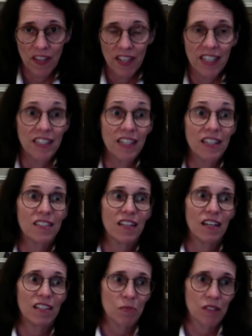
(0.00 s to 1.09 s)
And yes, the
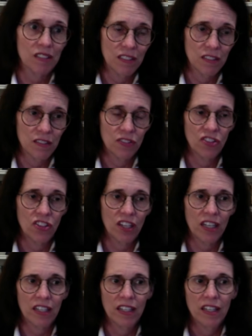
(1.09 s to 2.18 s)
hospital's a different
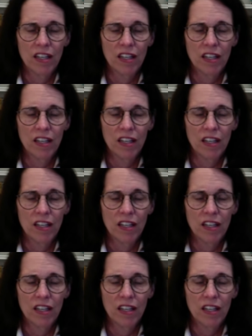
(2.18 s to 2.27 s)
setting.